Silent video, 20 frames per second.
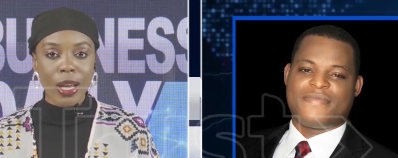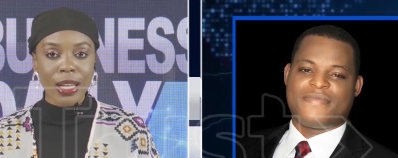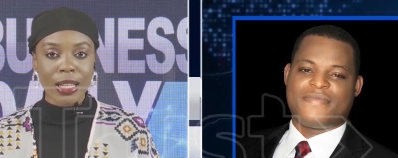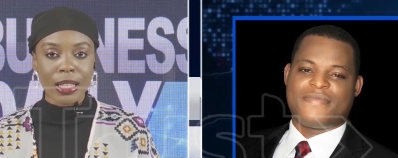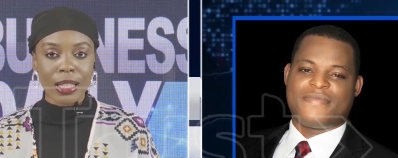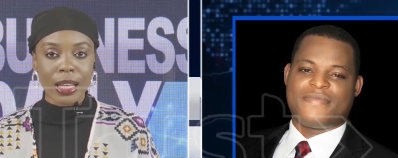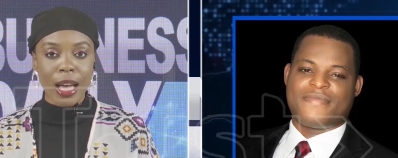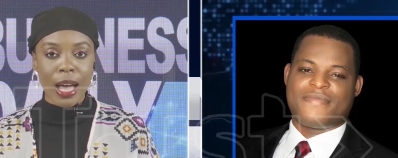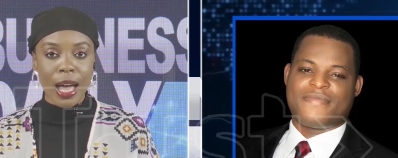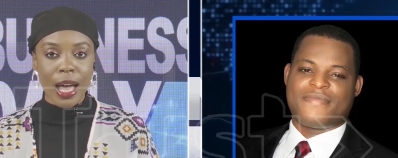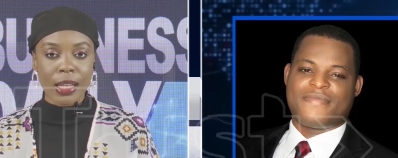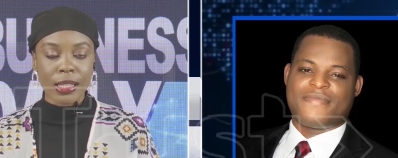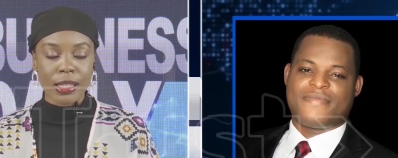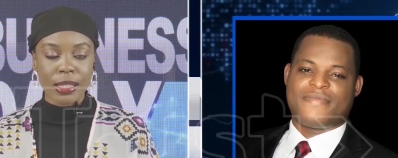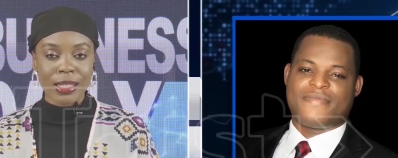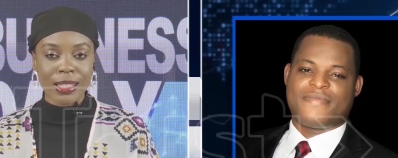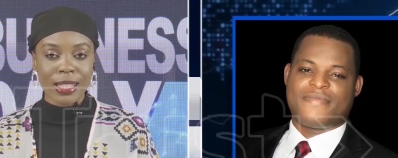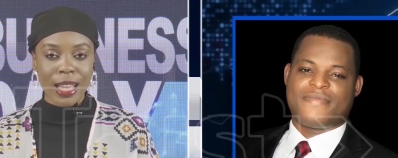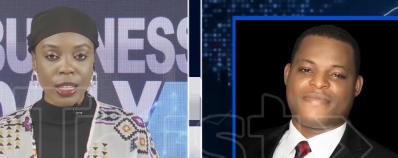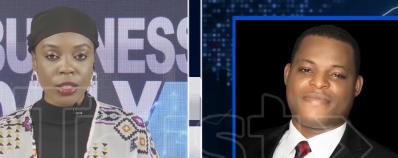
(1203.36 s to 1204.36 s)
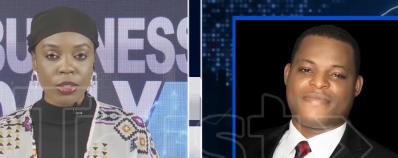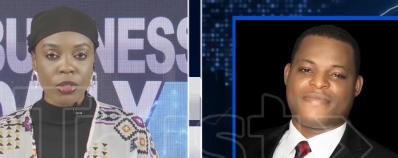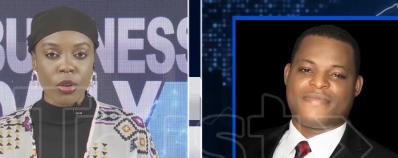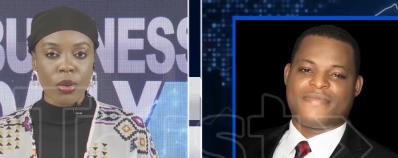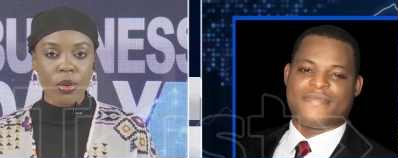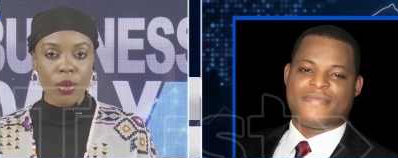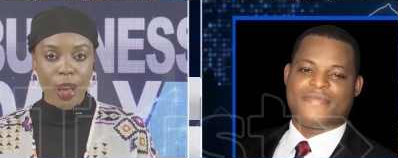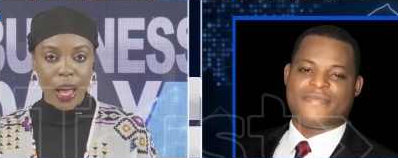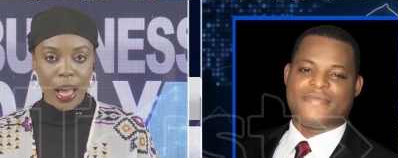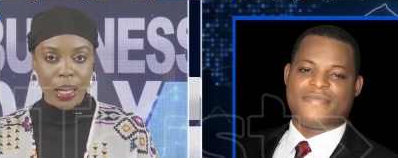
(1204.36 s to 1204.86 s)
Speaker 1: oil and gas
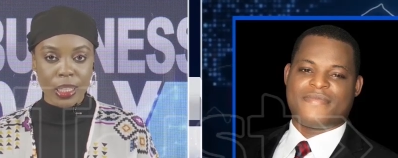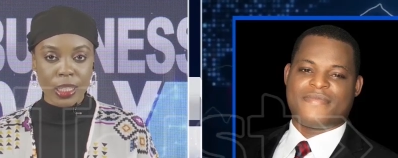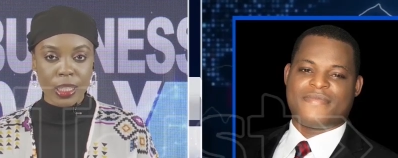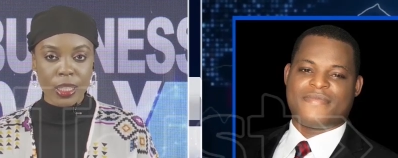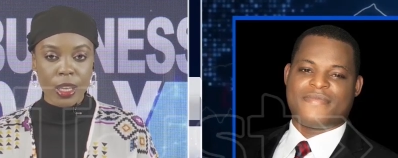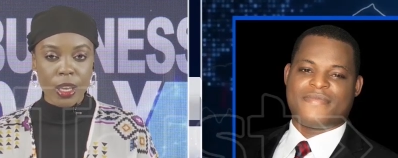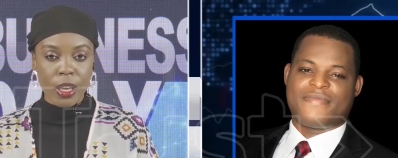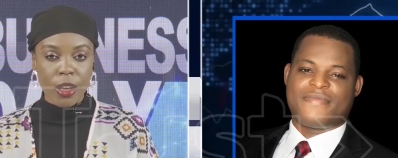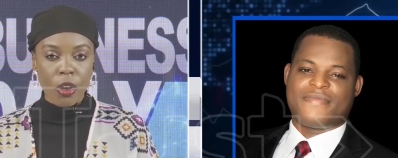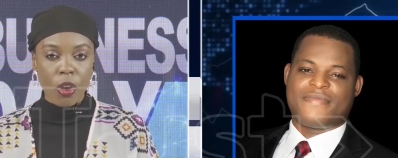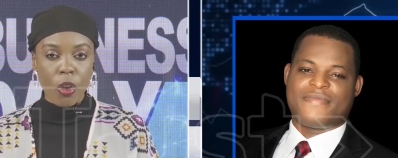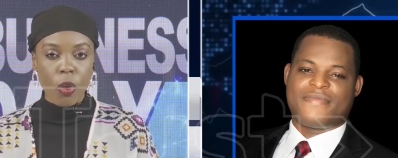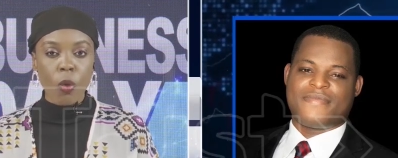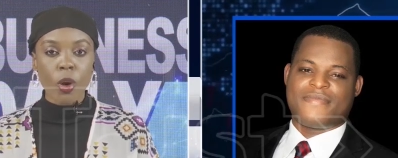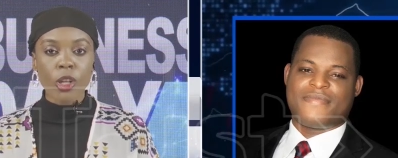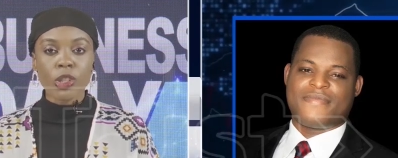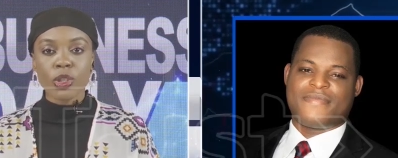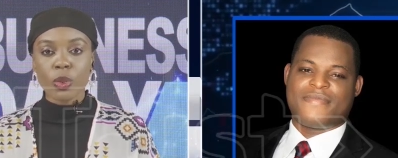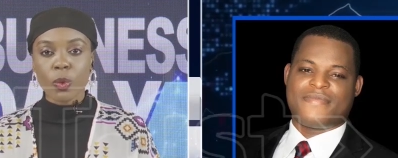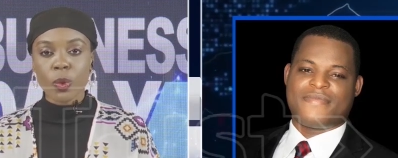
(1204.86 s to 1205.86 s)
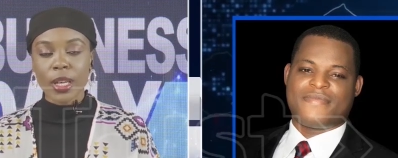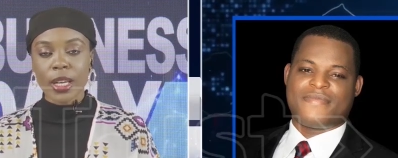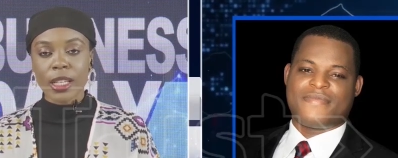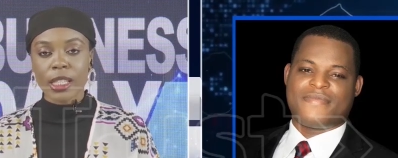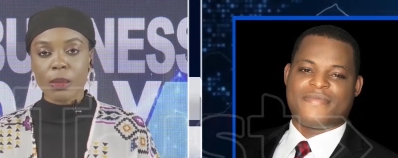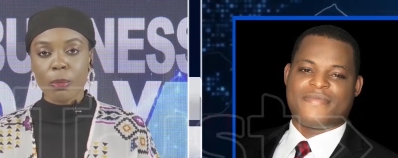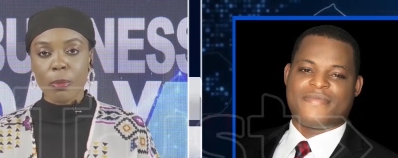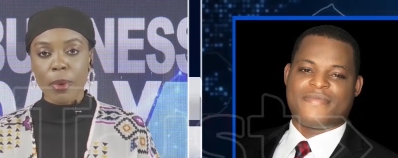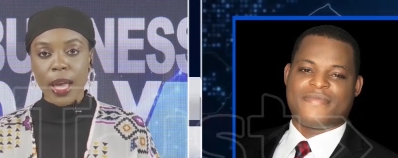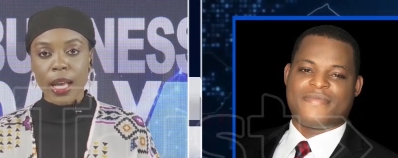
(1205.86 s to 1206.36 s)
sector rally? Or what should we
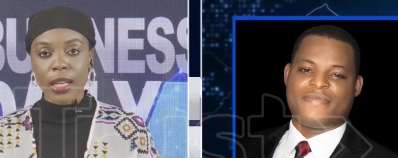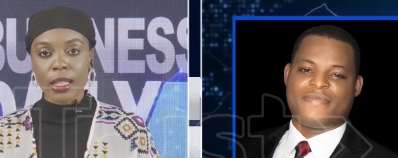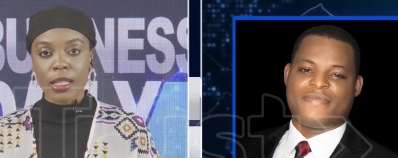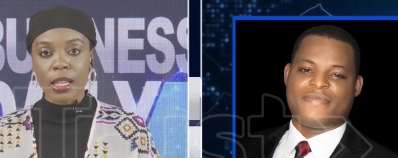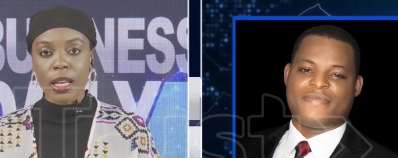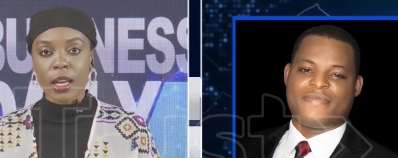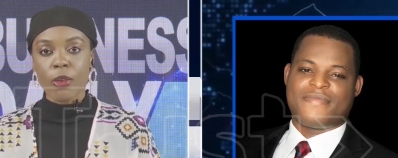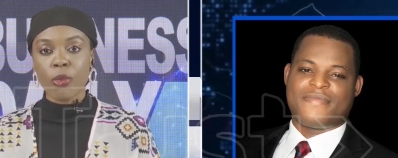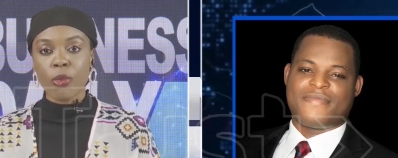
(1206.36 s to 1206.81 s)
expect